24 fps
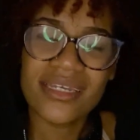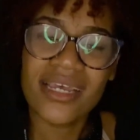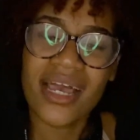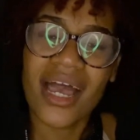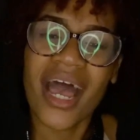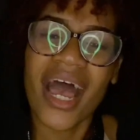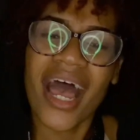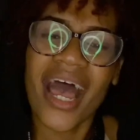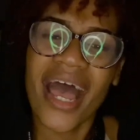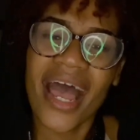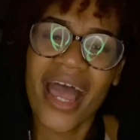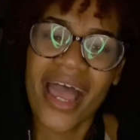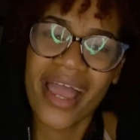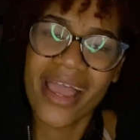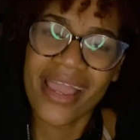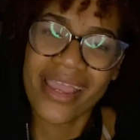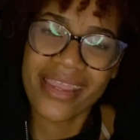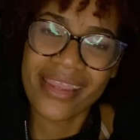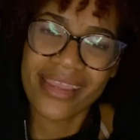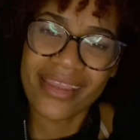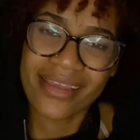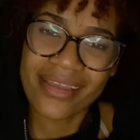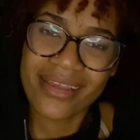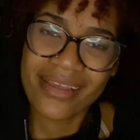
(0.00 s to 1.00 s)
I,
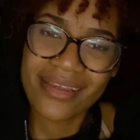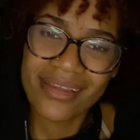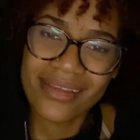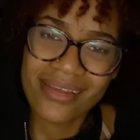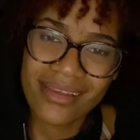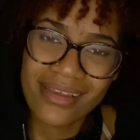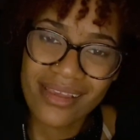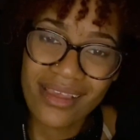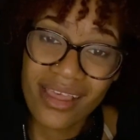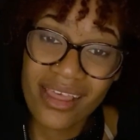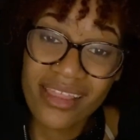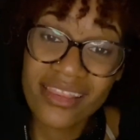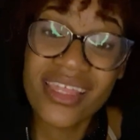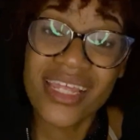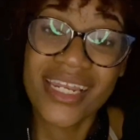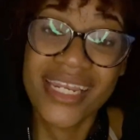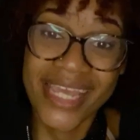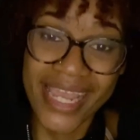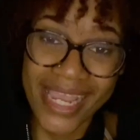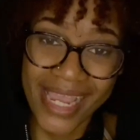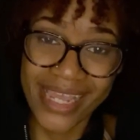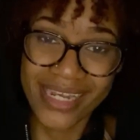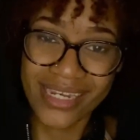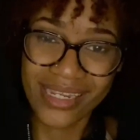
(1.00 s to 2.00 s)
the
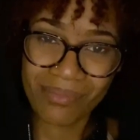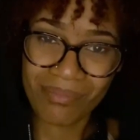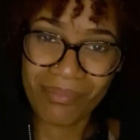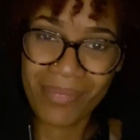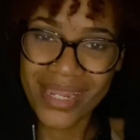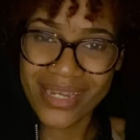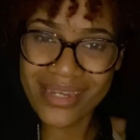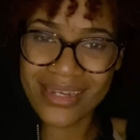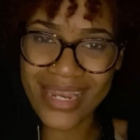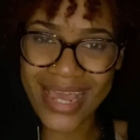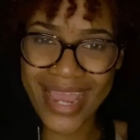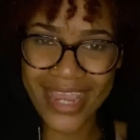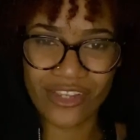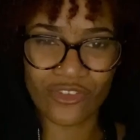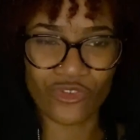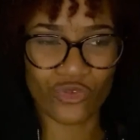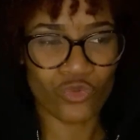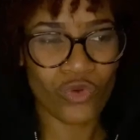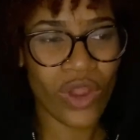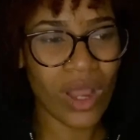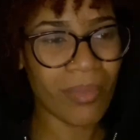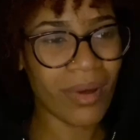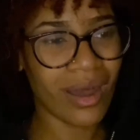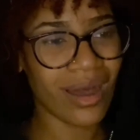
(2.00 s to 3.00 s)
Lady Midnight
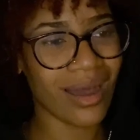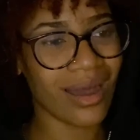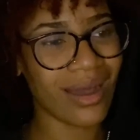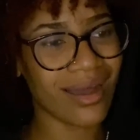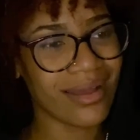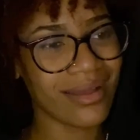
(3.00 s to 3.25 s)
Robber,